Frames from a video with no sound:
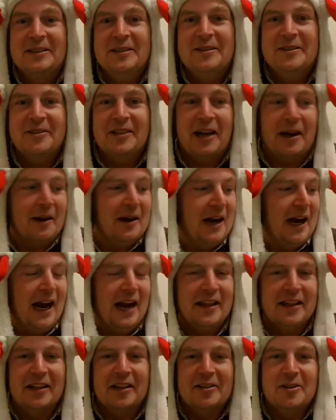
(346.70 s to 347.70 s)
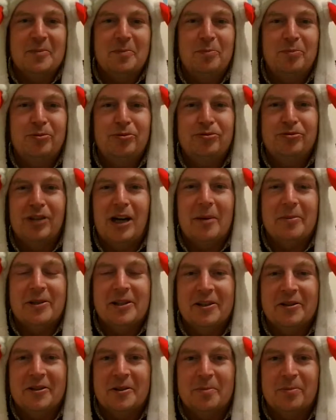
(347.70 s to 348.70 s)
So, yeah, I think that's probably
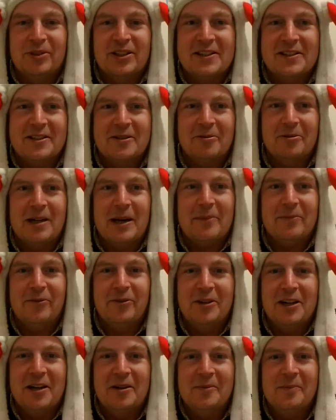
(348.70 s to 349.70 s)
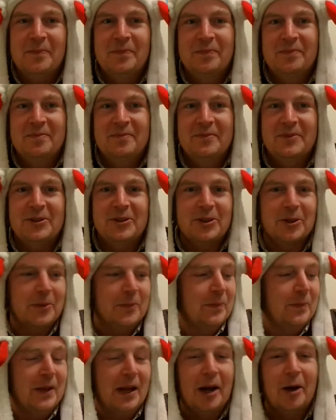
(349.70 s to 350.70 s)
a good place to wrap for now.
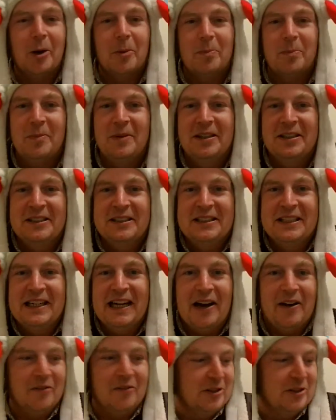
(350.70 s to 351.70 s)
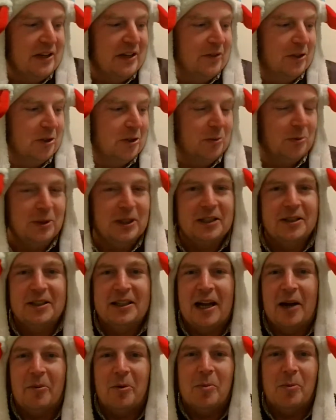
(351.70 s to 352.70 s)
So, I hope everyone's having a good week.
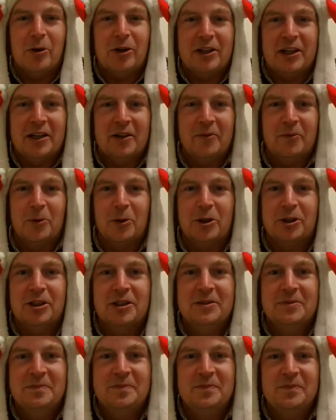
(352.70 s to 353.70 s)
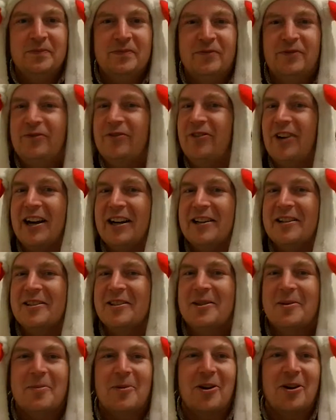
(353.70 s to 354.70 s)
Got one more day of work.
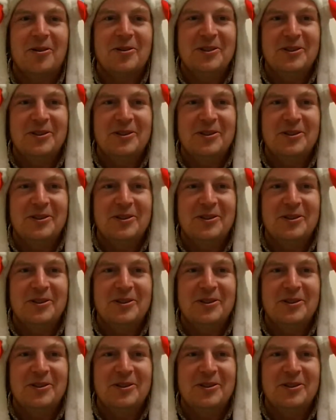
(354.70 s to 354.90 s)
Friday's tomorrow.